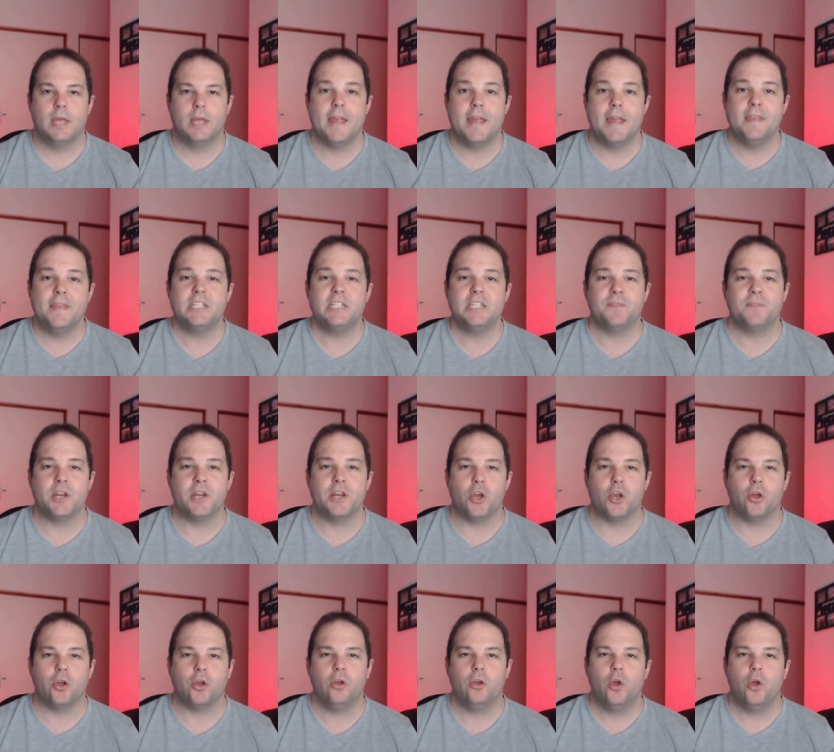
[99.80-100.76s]
In this
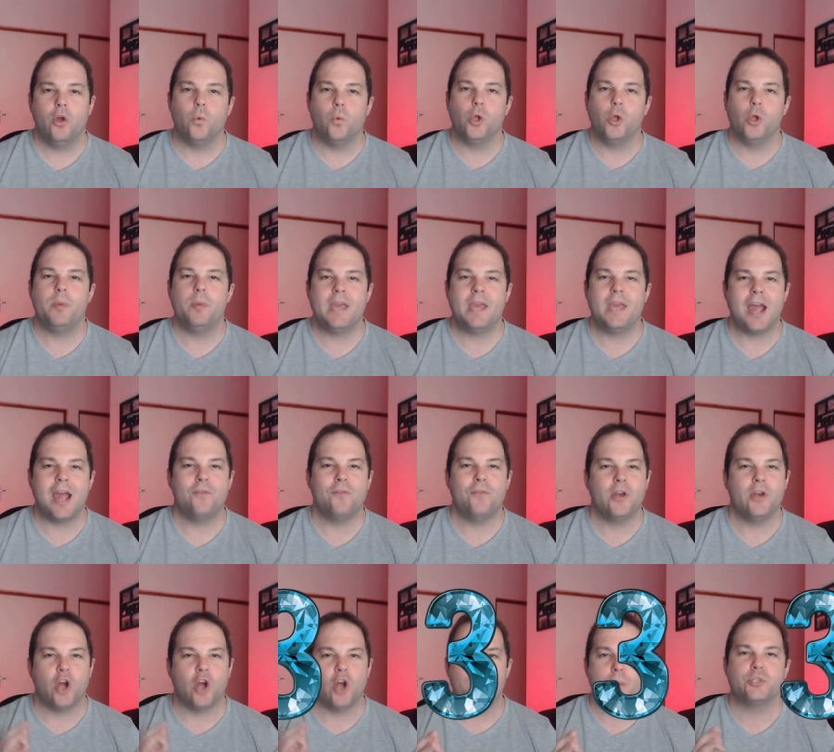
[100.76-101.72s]
video, we'll be
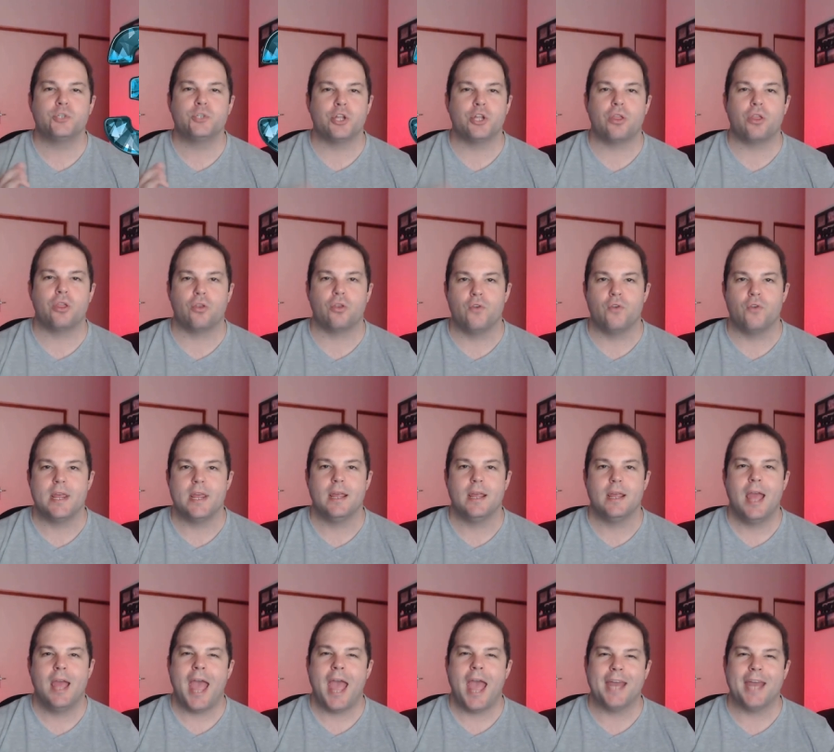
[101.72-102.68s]
covering option
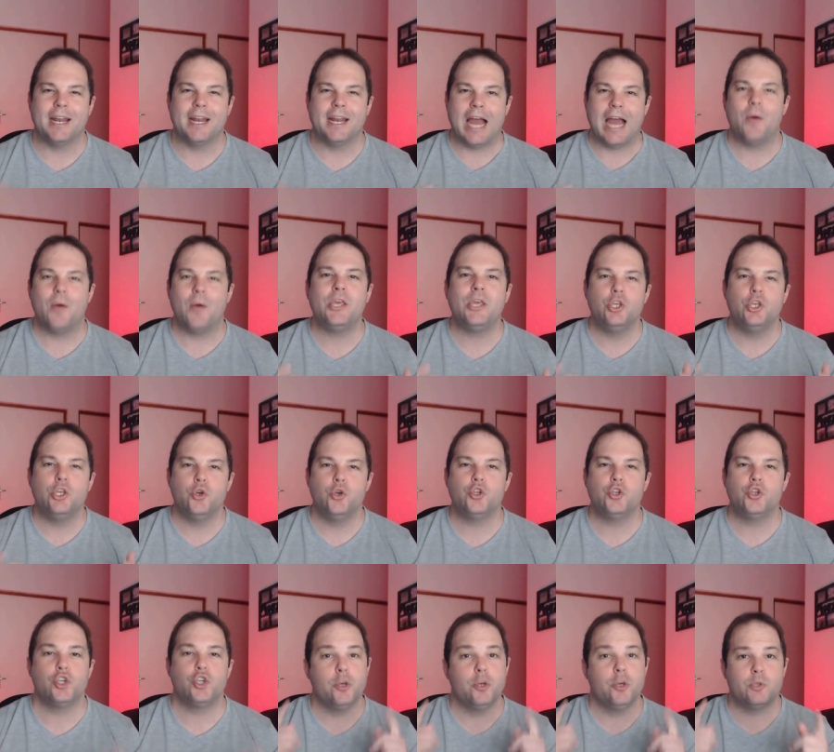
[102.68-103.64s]
3 and allowing
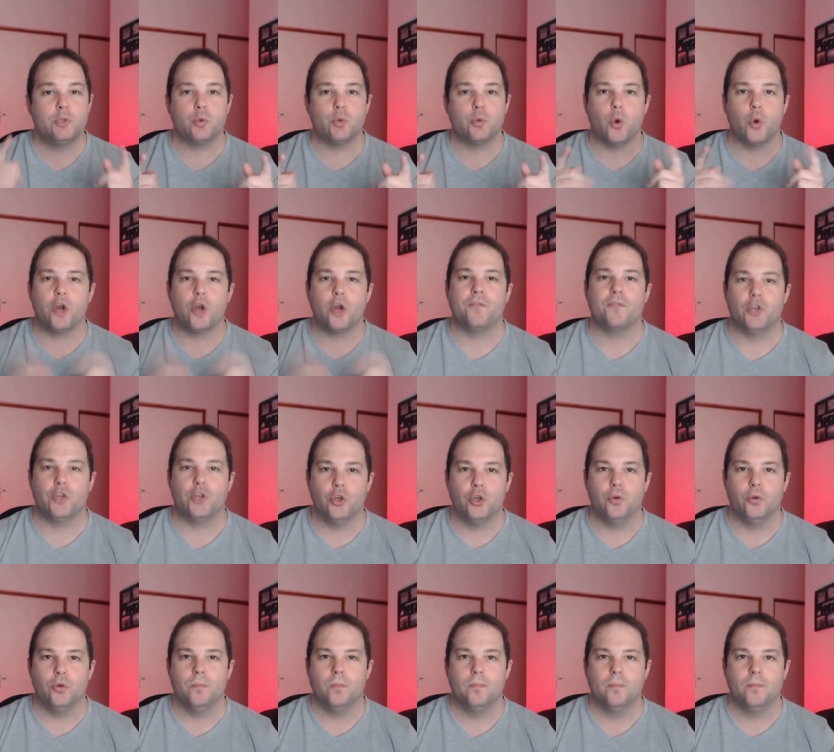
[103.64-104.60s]
YouTube to work for
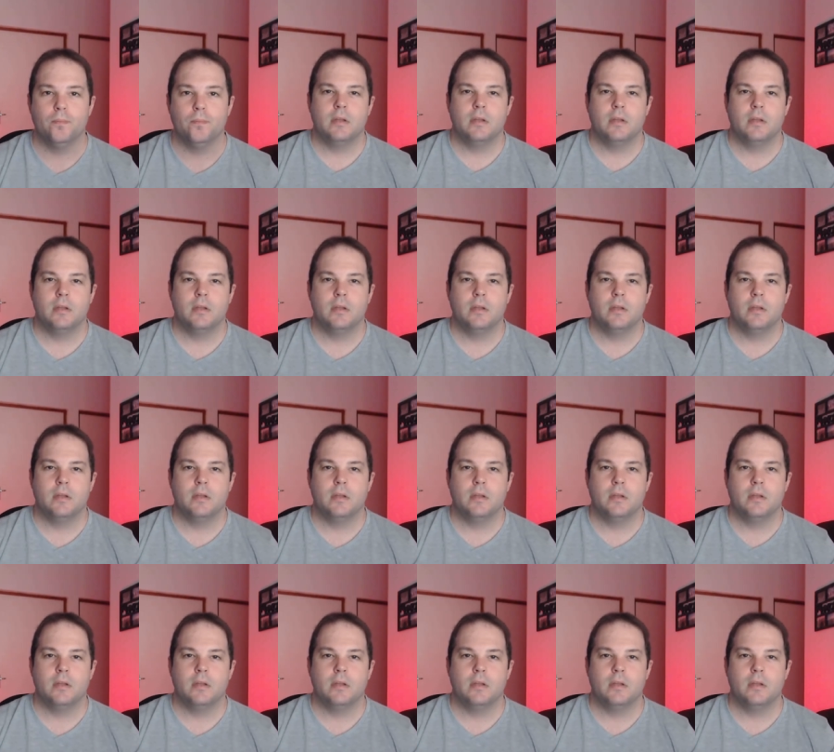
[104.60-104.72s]
you.